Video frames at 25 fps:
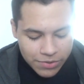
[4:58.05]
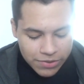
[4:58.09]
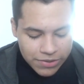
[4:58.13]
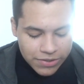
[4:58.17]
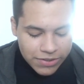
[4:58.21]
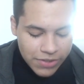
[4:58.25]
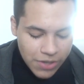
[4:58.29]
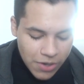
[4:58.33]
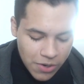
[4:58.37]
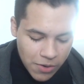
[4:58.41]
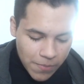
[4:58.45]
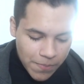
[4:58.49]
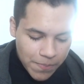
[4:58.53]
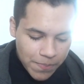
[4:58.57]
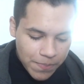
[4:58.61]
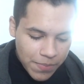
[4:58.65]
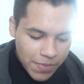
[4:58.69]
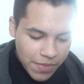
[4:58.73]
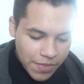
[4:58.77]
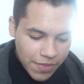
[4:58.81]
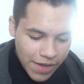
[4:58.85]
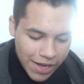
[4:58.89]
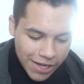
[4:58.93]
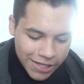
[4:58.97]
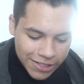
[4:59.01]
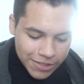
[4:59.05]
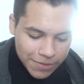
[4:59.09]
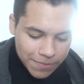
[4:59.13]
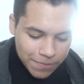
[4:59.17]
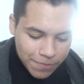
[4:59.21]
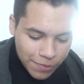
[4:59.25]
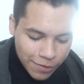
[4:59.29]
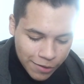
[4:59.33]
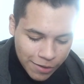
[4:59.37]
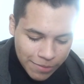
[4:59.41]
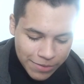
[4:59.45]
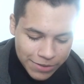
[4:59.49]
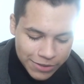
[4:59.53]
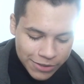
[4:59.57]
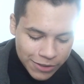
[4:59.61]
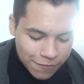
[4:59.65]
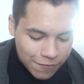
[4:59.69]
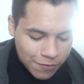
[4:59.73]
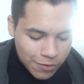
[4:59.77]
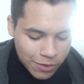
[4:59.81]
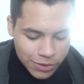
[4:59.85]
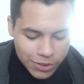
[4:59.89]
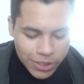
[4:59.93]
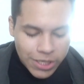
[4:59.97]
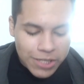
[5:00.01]
So that's pretty much it
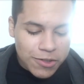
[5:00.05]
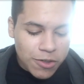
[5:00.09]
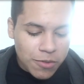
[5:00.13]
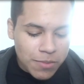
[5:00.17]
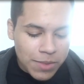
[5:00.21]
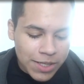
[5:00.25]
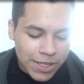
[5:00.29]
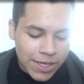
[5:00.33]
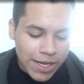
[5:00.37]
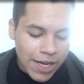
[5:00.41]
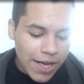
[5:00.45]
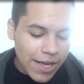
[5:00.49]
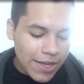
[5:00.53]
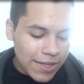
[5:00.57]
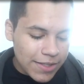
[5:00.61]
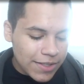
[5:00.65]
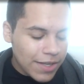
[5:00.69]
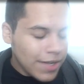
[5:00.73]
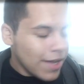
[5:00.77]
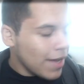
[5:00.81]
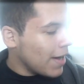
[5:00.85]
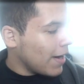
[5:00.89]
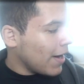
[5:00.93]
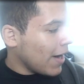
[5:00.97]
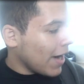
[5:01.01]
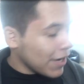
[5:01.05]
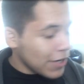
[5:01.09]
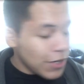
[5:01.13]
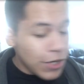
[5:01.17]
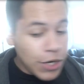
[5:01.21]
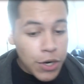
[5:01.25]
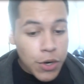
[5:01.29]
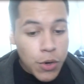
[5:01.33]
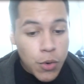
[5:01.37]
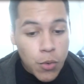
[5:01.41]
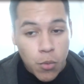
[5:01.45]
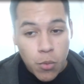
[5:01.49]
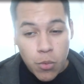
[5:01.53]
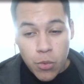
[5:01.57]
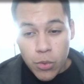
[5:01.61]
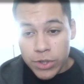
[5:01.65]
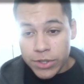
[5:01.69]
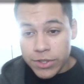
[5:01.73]
for the chest opening, guys. I know we